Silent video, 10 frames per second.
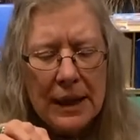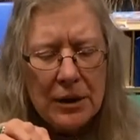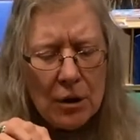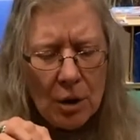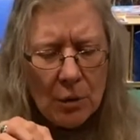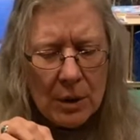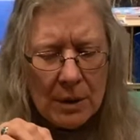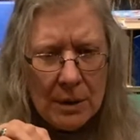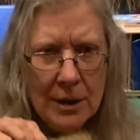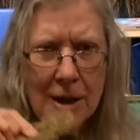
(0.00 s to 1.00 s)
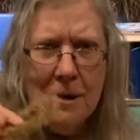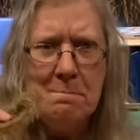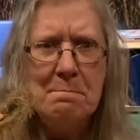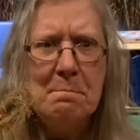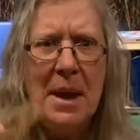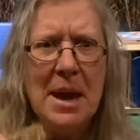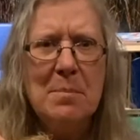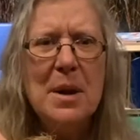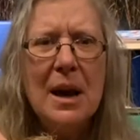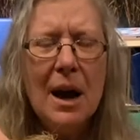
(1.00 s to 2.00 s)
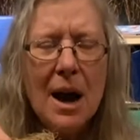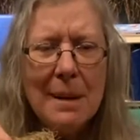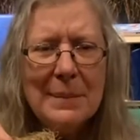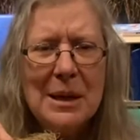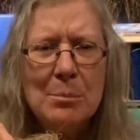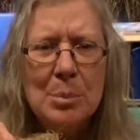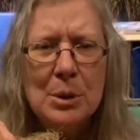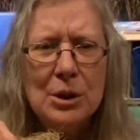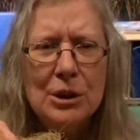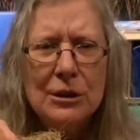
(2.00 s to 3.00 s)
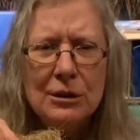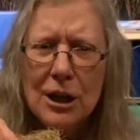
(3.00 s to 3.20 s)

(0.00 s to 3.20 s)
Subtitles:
I don't know, maybe a hummingbird.